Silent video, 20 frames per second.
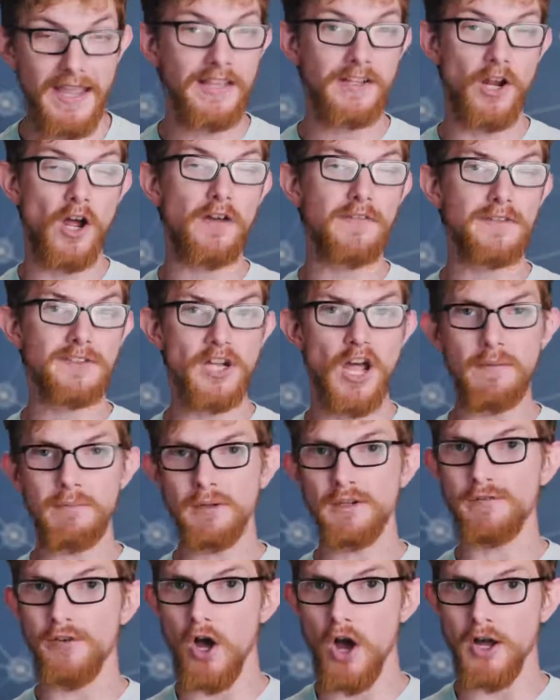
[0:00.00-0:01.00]
And on the
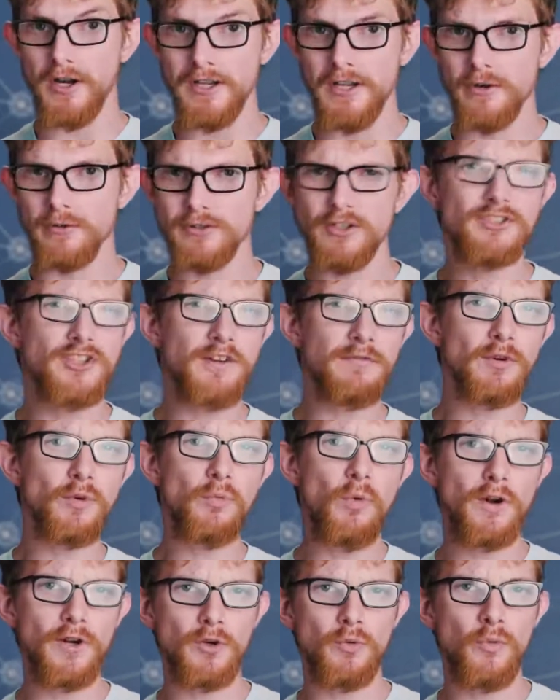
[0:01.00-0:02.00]
topic of audio, did you ever
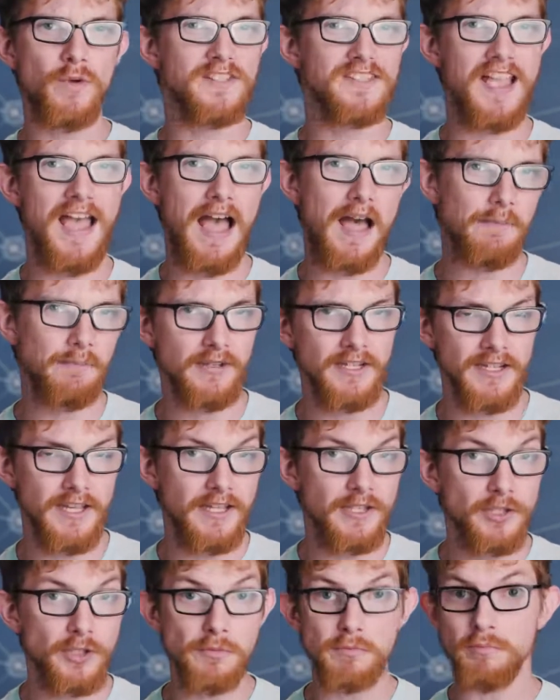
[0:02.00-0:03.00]
wonder what's happening
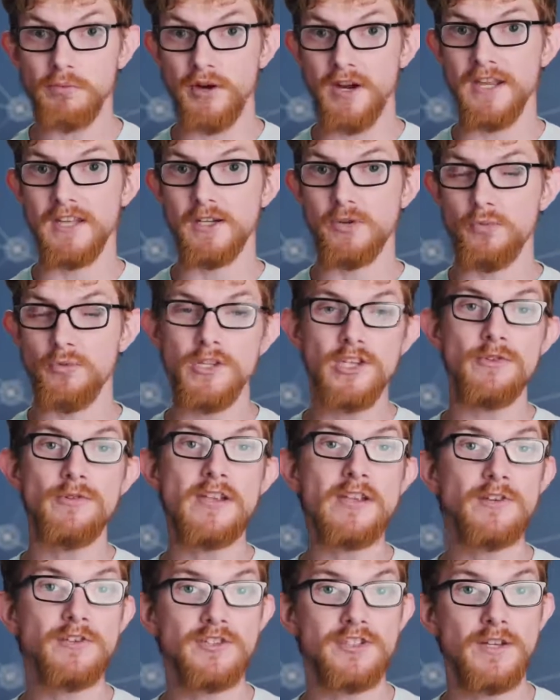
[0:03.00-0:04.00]
in your brain when you
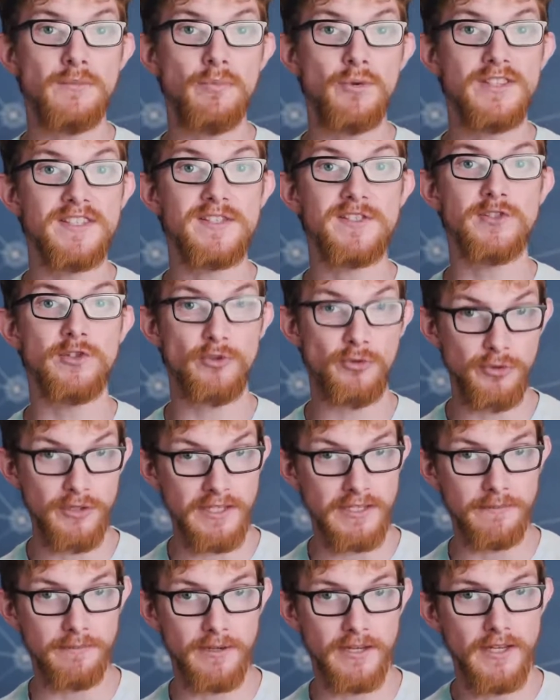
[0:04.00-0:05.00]
hear someone
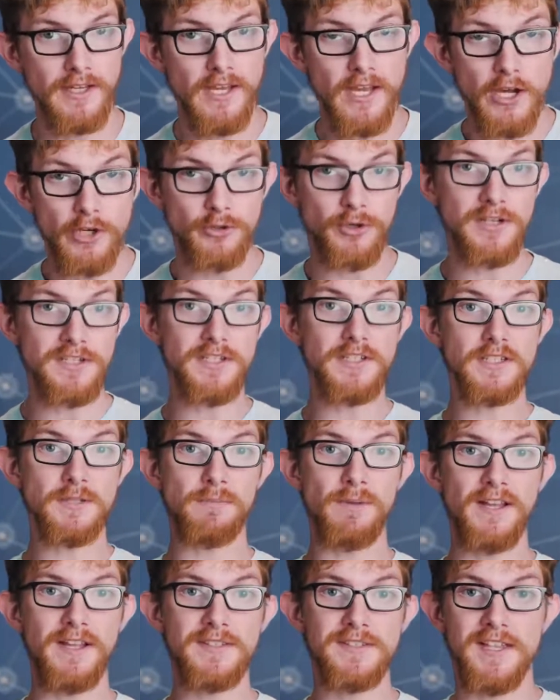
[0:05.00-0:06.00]
scream? Trace
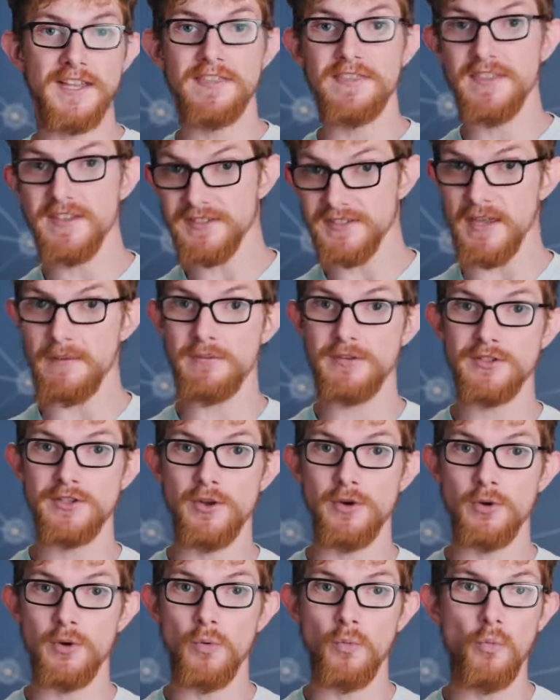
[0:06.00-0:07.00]
explains in this
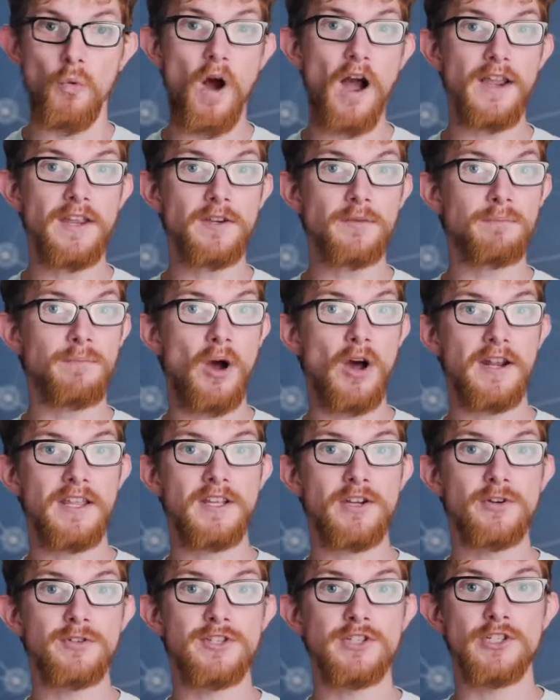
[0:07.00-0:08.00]
episode why your body
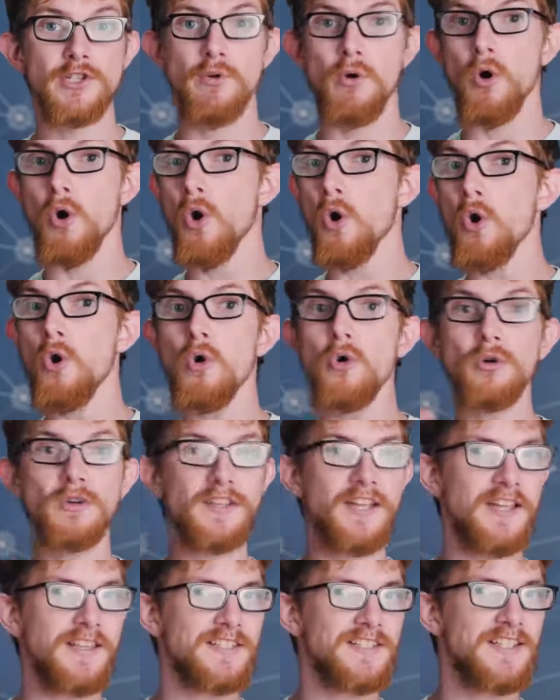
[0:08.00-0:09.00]
goes into a whole
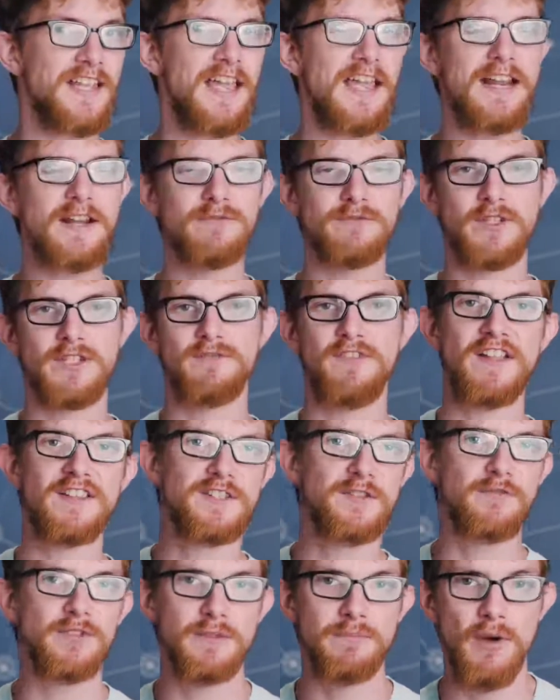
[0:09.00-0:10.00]
cascade of
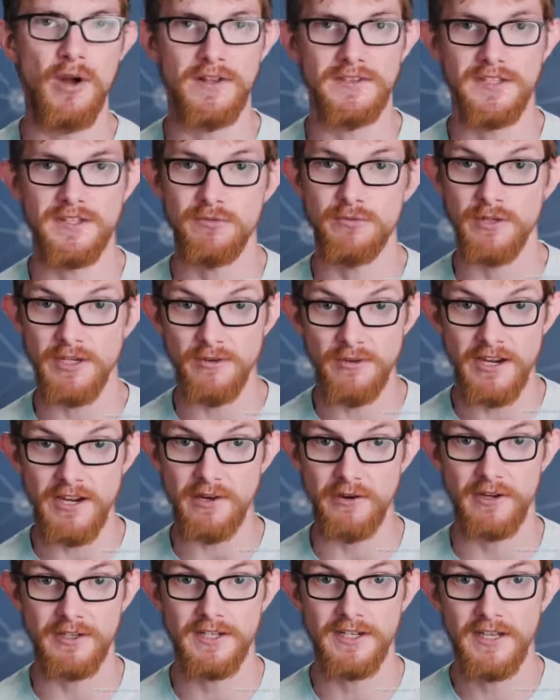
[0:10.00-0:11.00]
defensive responses when you
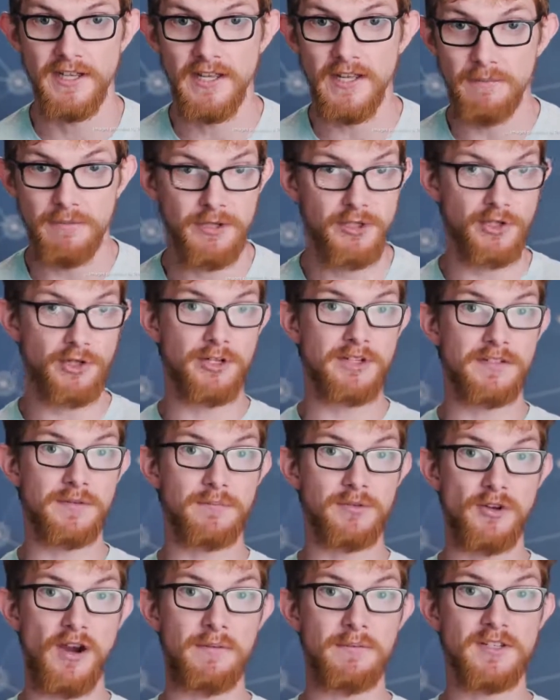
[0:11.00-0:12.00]
hear it. Be sure to
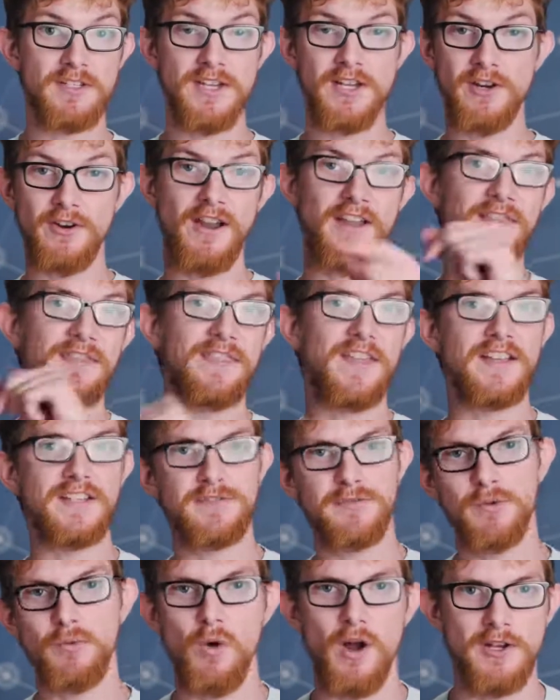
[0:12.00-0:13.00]
subscribe to Seeker, and
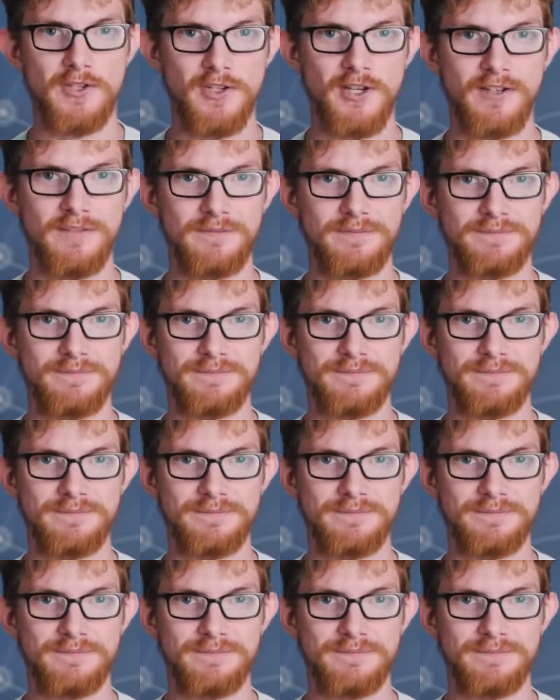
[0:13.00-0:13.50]
thanks for watching.